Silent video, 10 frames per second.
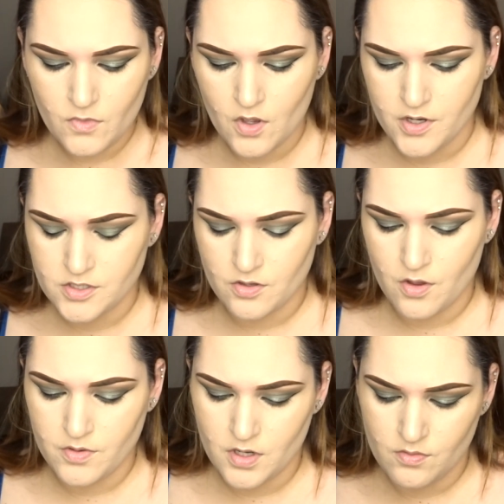All right, so
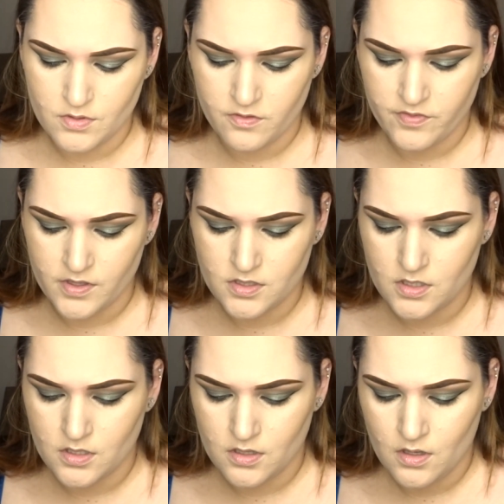going in with the
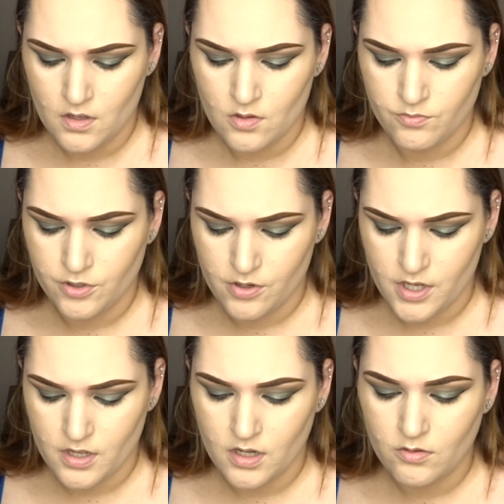Fenty
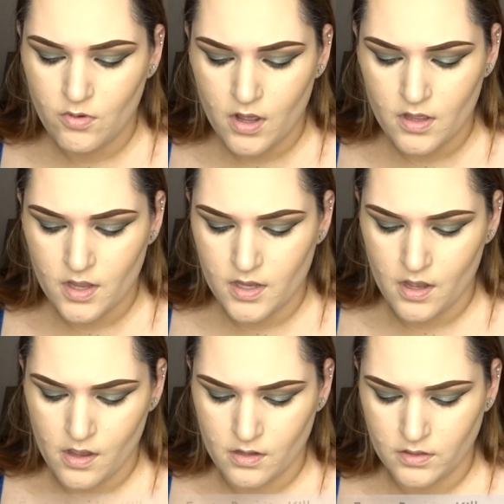Beauty Kilowatt
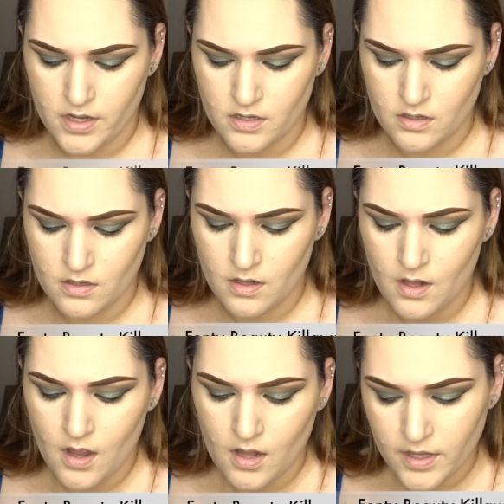and
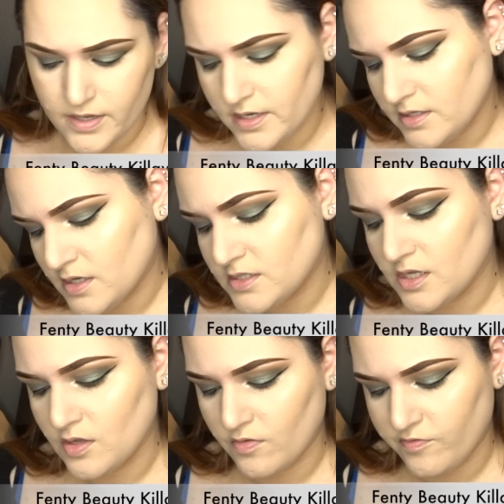Lightning Dust
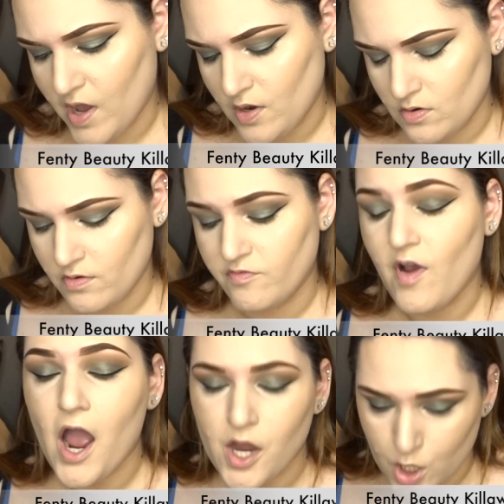and
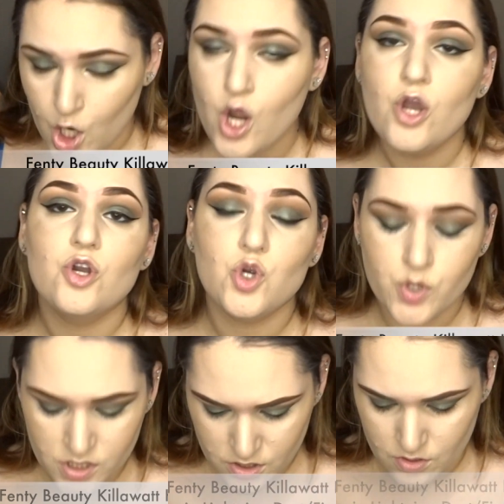Fire
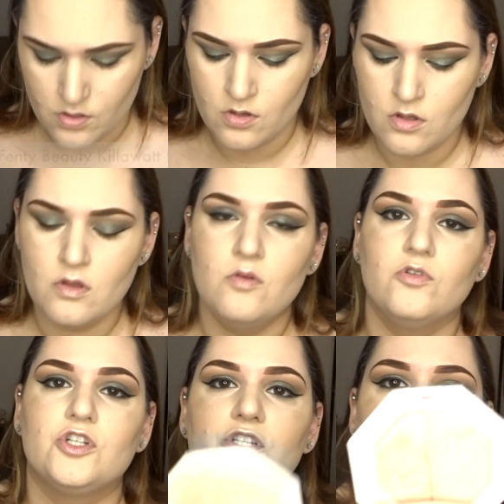Crystal,
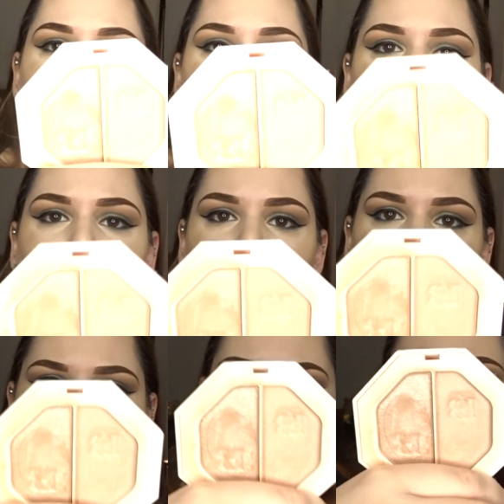which is this duo,
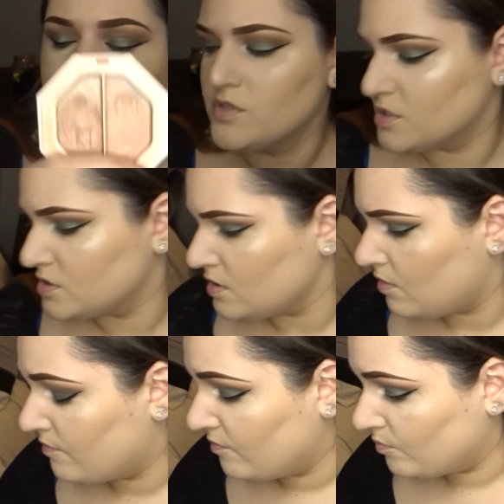and I've used this
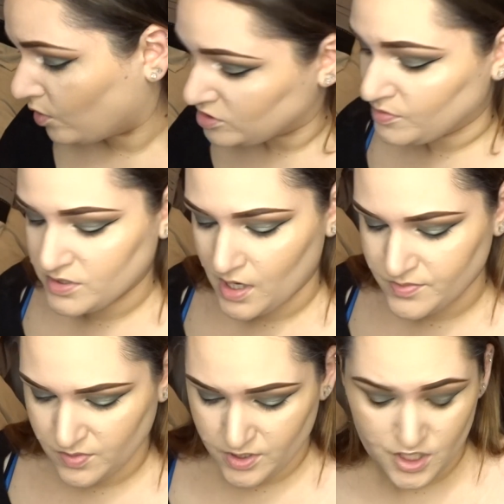multiple
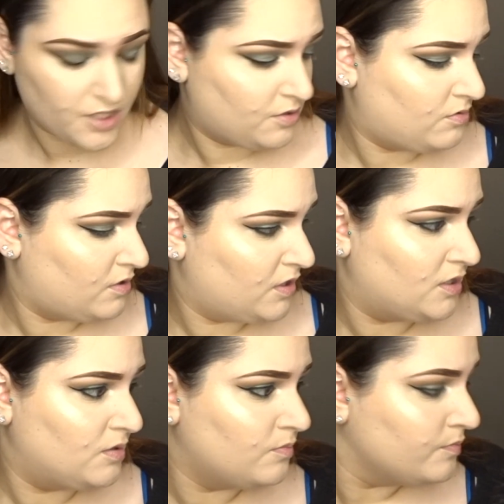times on my channel,
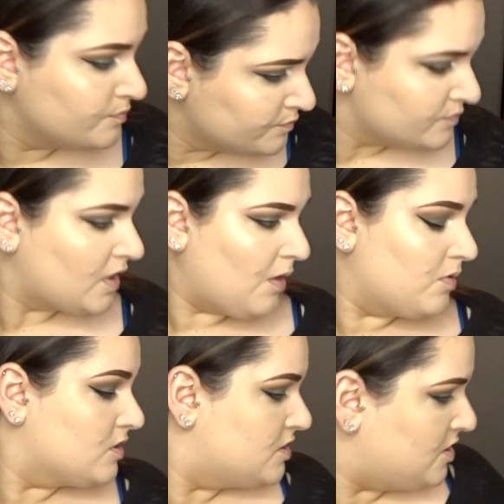and I will
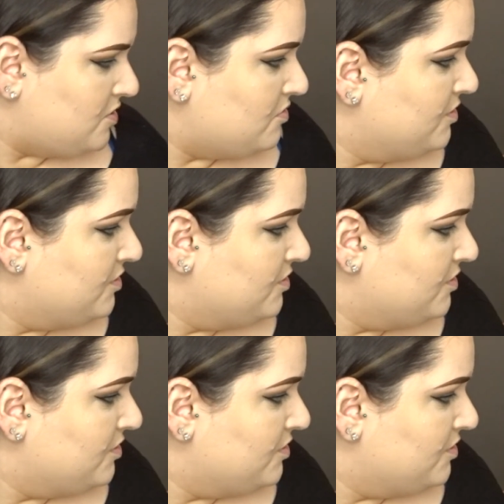continue.